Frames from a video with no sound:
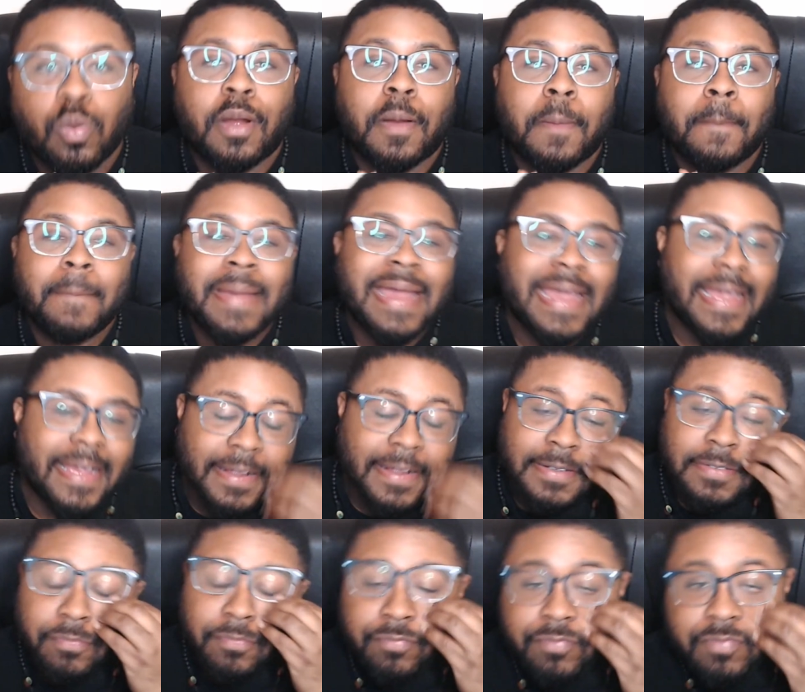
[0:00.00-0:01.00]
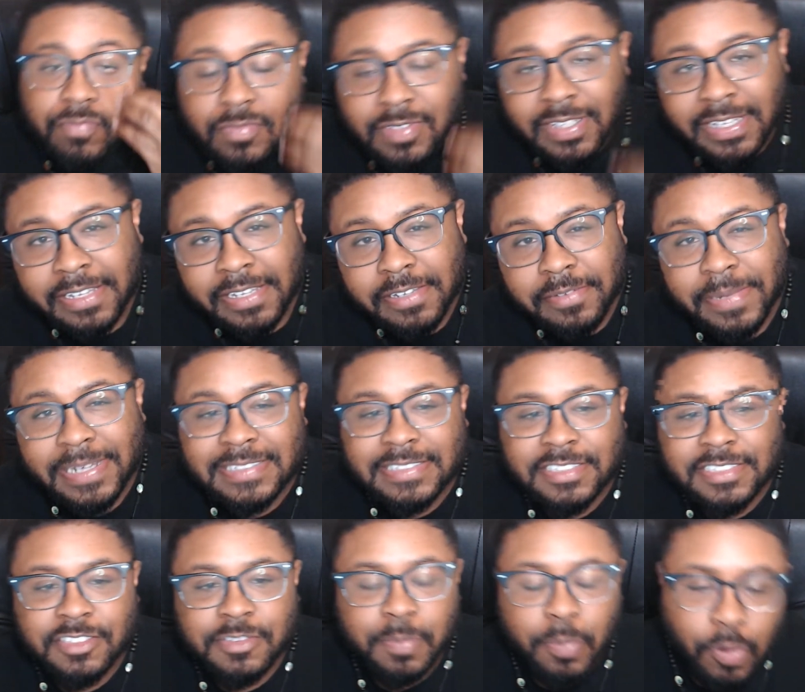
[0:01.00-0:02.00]
Welcome back, Keem
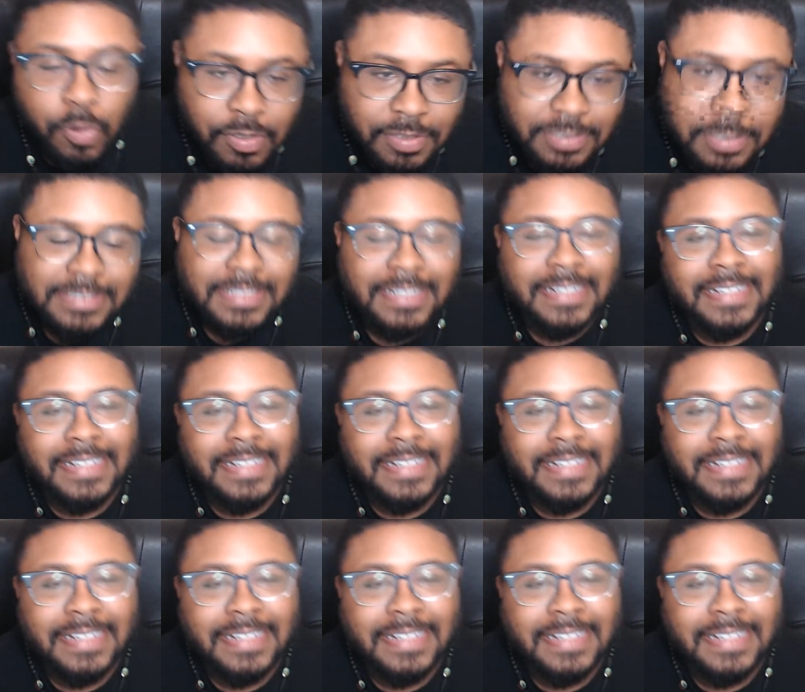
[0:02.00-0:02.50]
MST Sports.